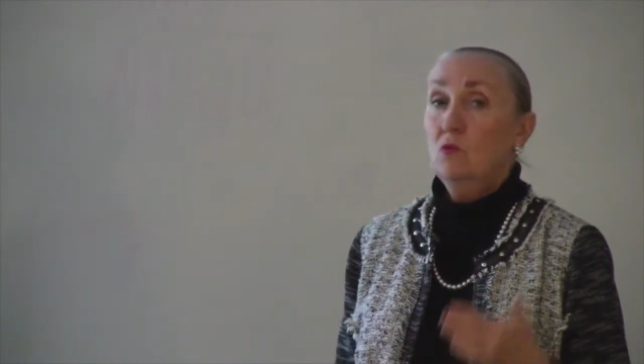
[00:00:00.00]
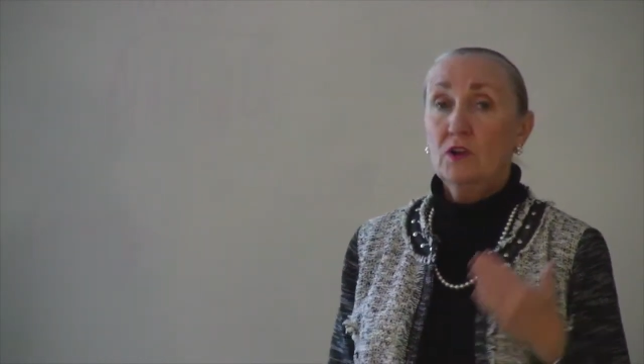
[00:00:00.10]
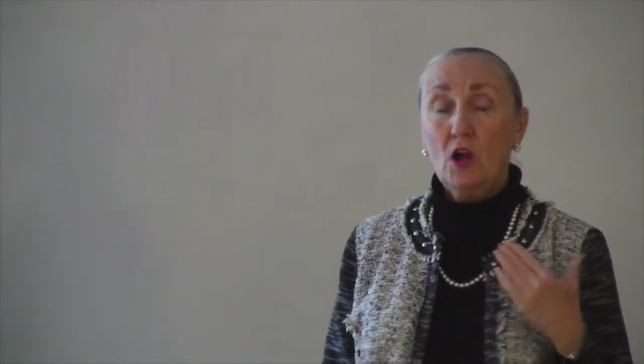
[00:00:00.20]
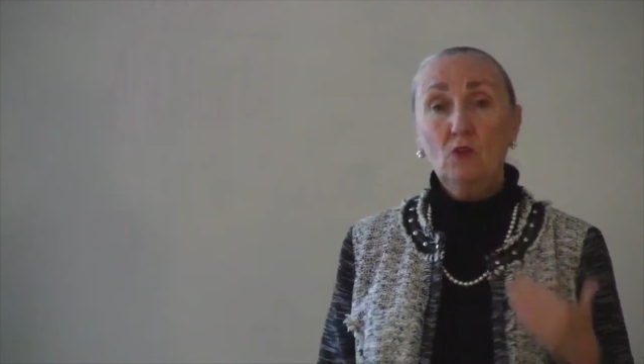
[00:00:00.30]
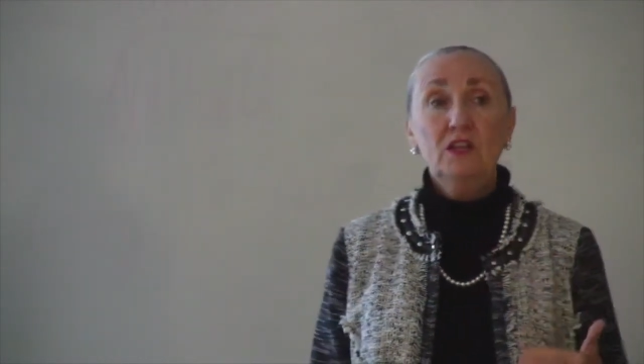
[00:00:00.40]

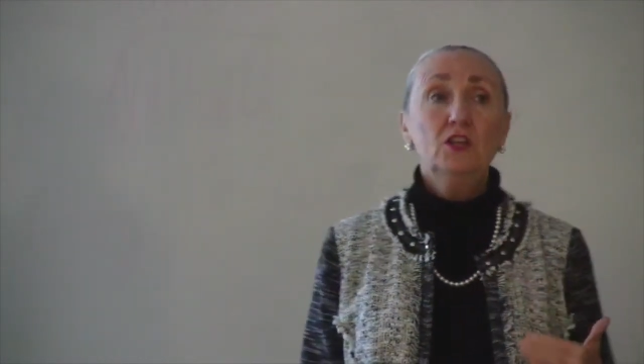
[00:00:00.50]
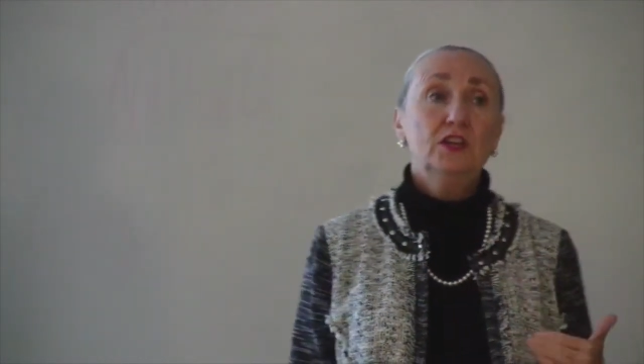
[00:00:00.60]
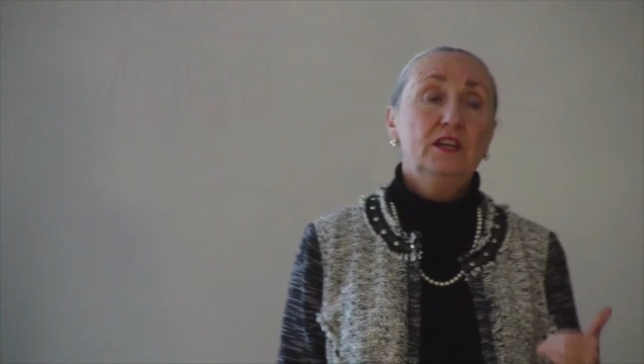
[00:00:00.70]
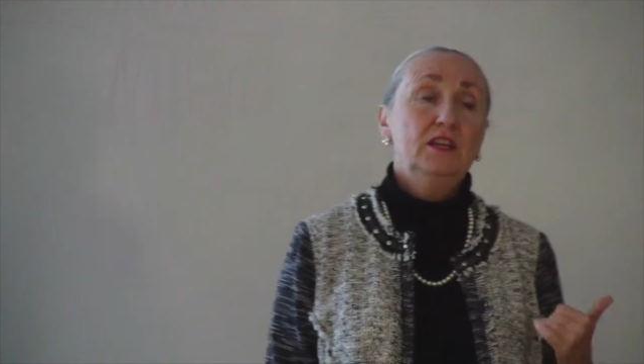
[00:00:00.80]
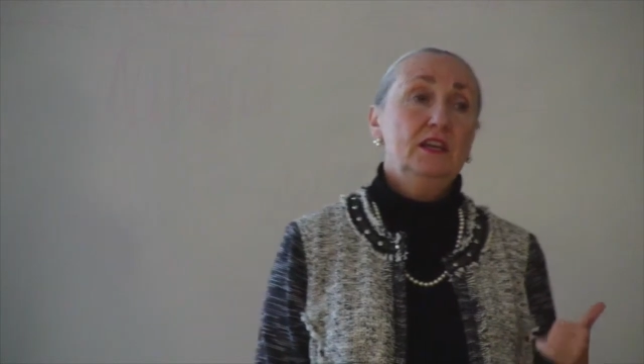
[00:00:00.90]
We're only
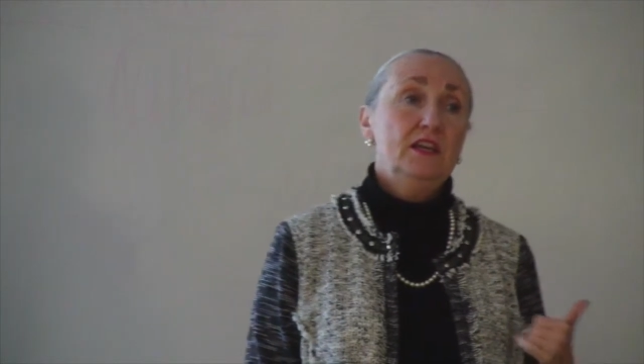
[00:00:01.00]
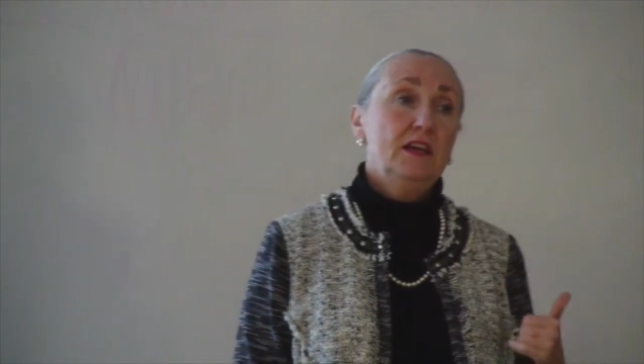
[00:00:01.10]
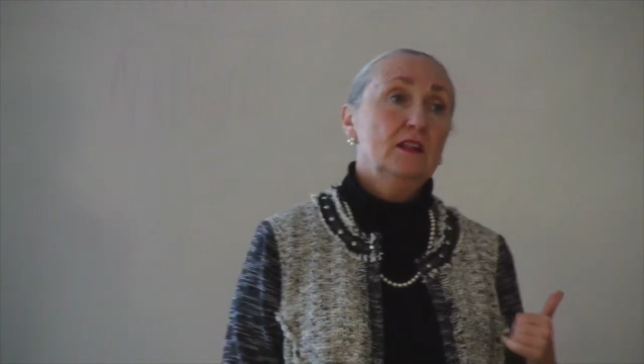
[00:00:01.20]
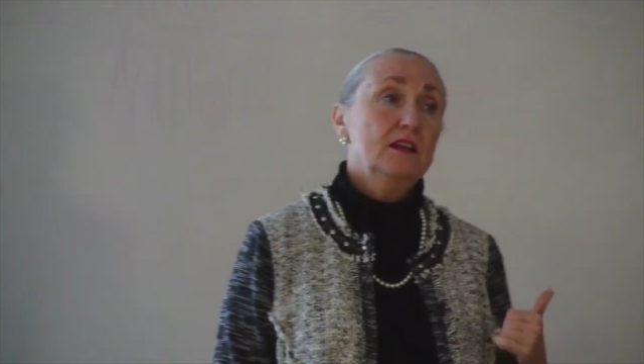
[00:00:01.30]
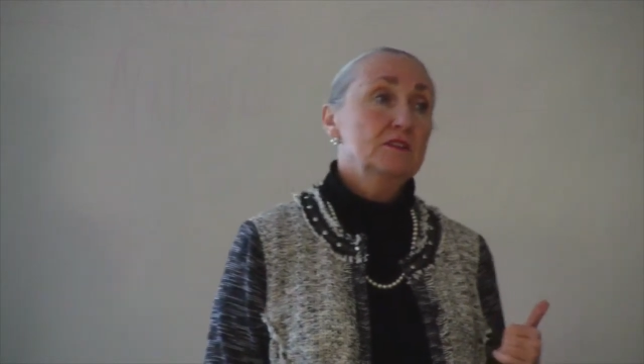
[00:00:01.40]
looking at
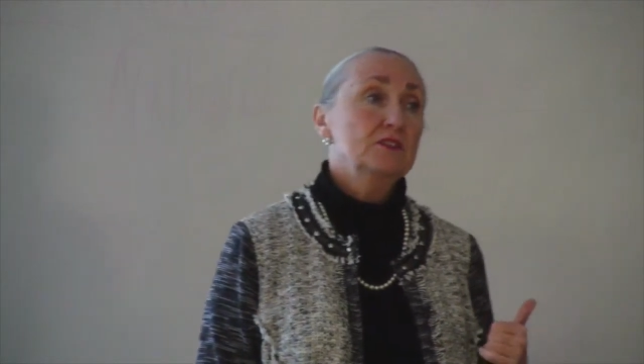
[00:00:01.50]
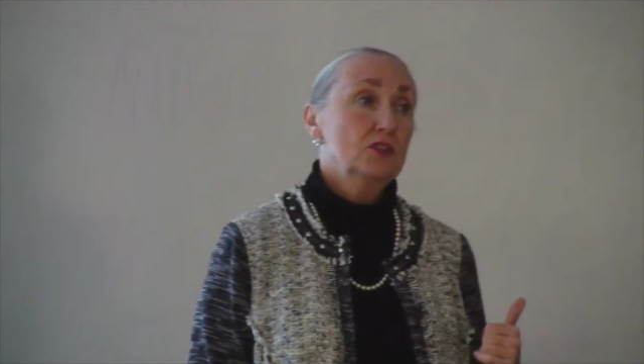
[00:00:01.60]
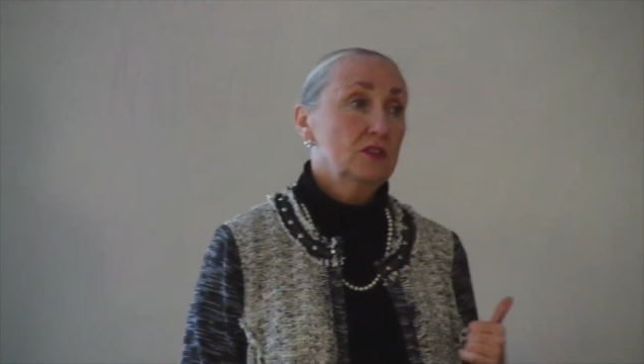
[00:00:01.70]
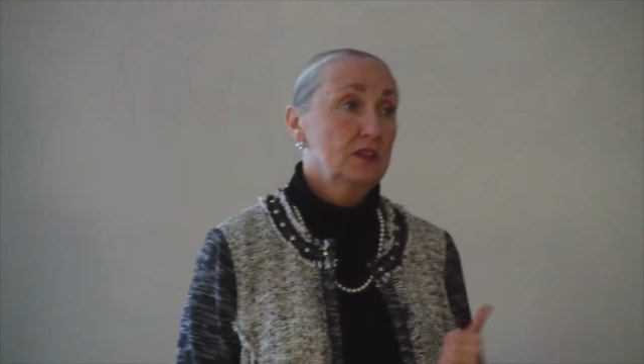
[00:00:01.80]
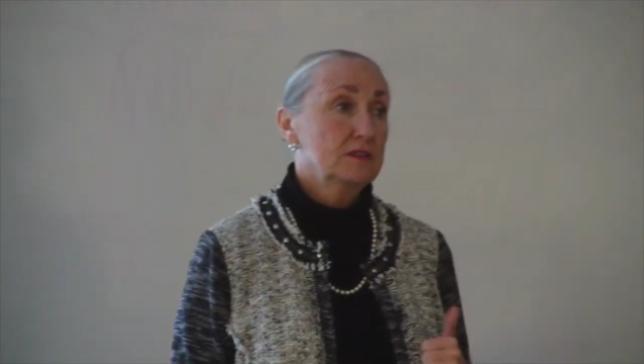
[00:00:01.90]
ELL
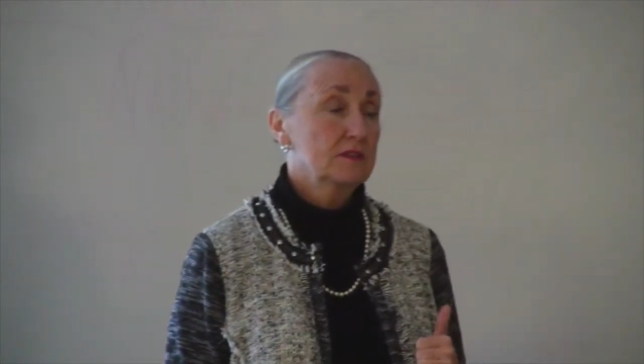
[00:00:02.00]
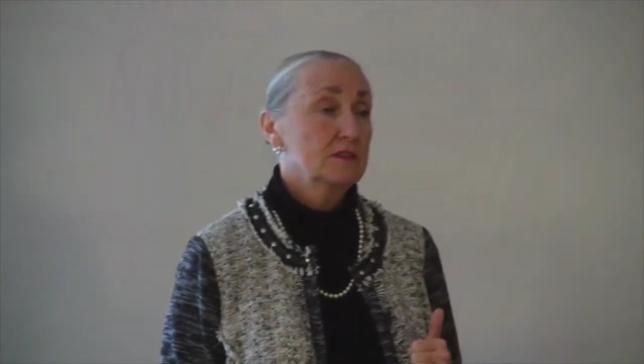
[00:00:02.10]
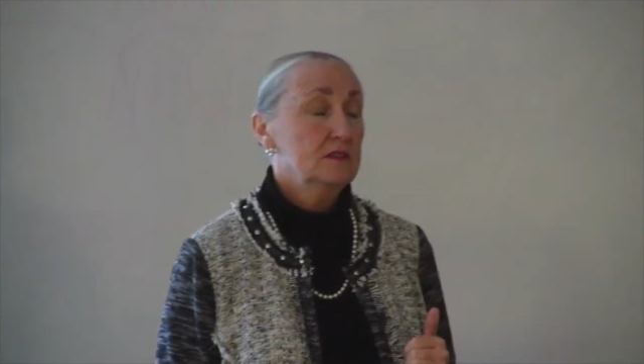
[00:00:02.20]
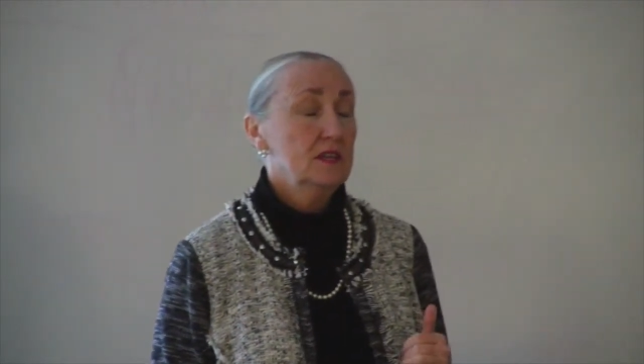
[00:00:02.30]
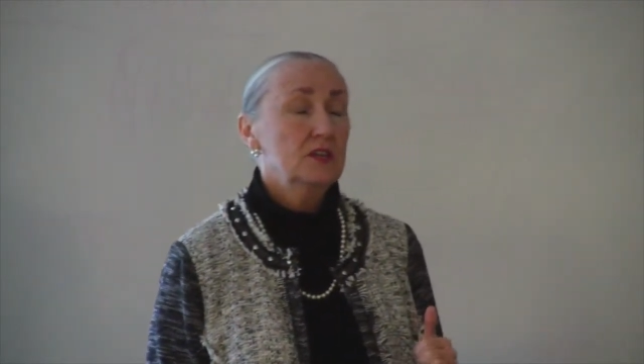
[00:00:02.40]

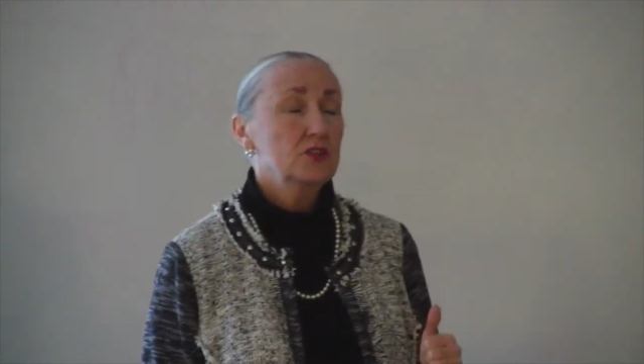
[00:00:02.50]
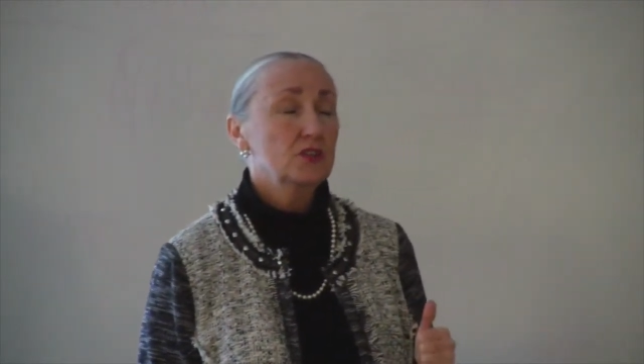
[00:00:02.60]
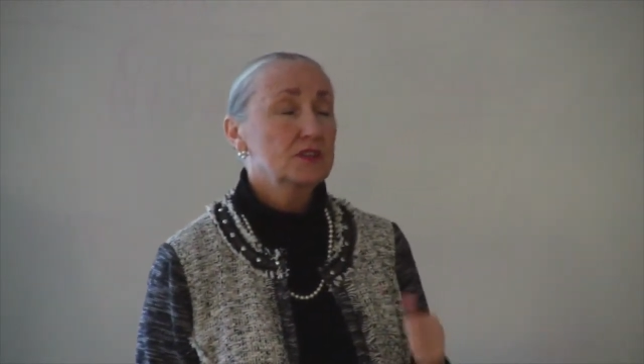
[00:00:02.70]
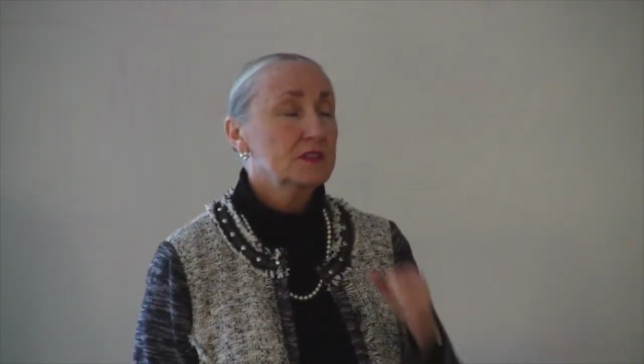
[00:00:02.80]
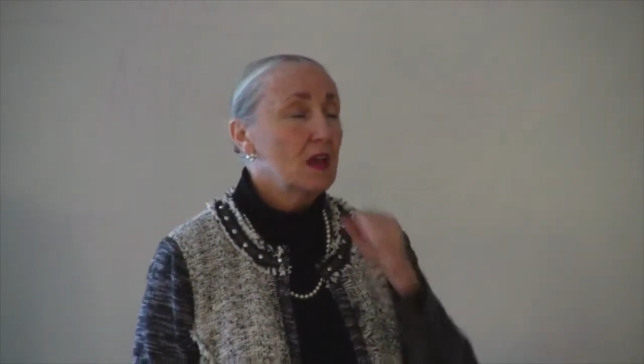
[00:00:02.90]
students,
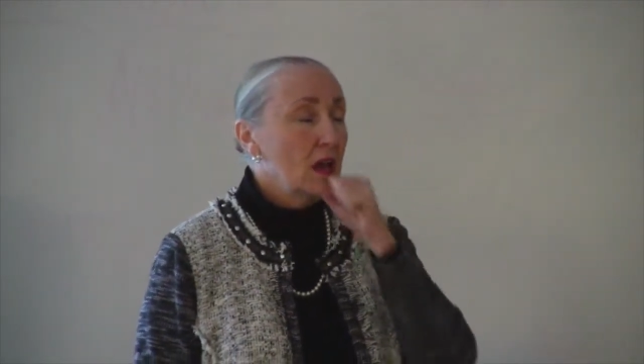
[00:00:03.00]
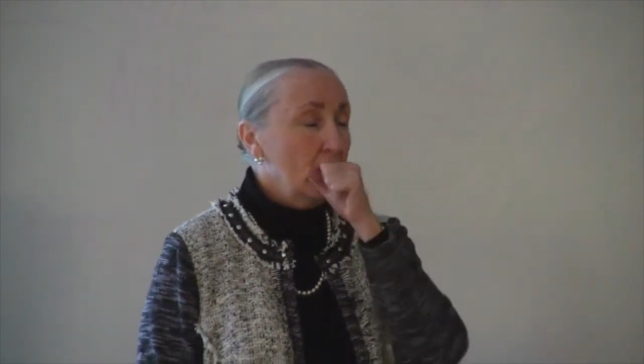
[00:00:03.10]
teachers,